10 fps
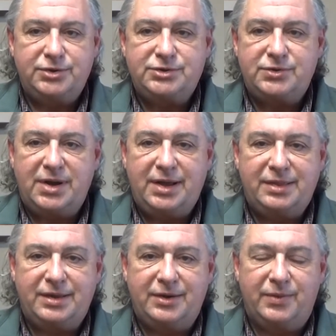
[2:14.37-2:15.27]

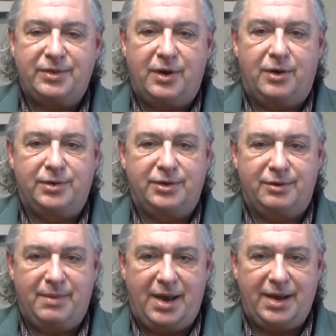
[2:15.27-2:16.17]
strength and with all your
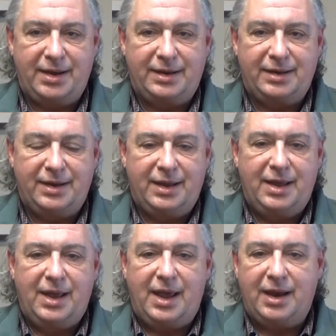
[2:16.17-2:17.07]
mind,
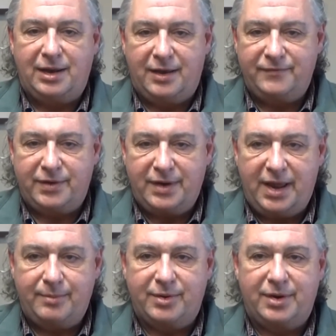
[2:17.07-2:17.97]
and love your
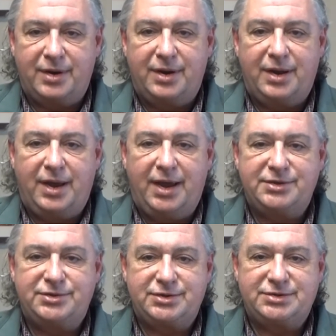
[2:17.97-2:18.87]
neighbor
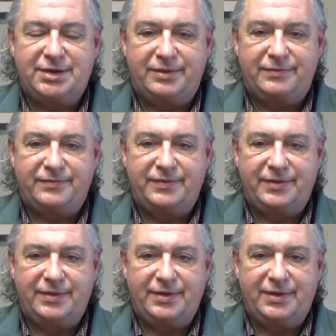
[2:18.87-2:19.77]
as yourself.
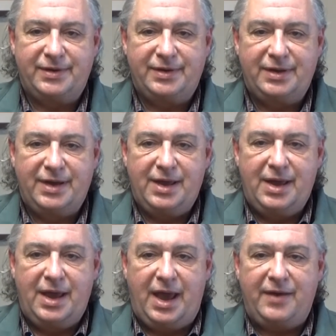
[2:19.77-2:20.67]

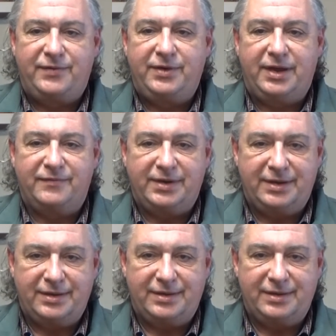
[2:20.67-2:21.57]
After
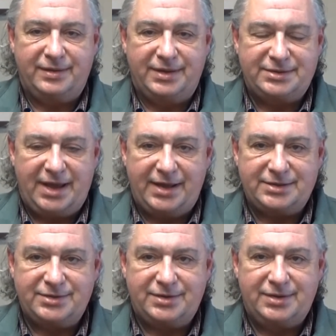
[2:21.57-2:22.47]
giving this
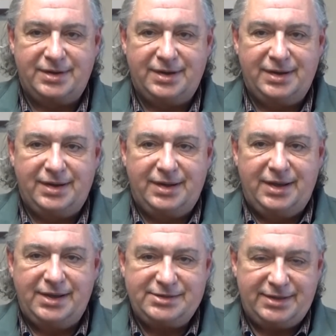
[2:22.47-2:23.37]
answer,
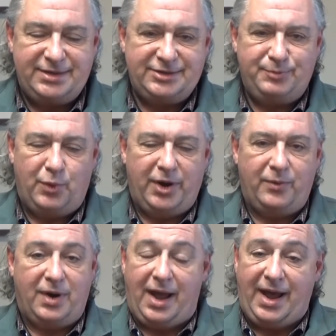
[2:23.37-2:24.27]
it is at this point
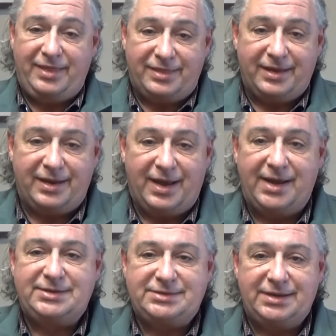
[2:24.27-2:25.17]
where I think I
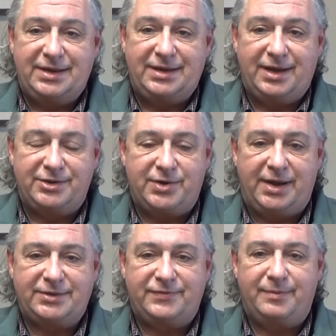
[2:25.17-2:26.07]
see a
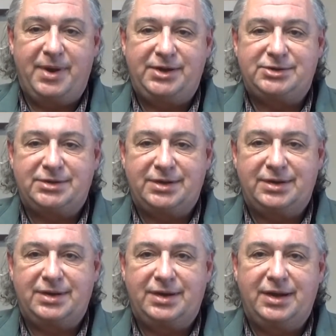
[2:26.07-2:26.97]
transformation
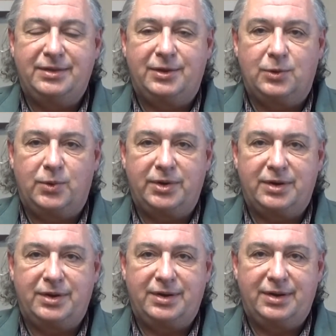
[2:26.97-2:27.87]
in the lawyer.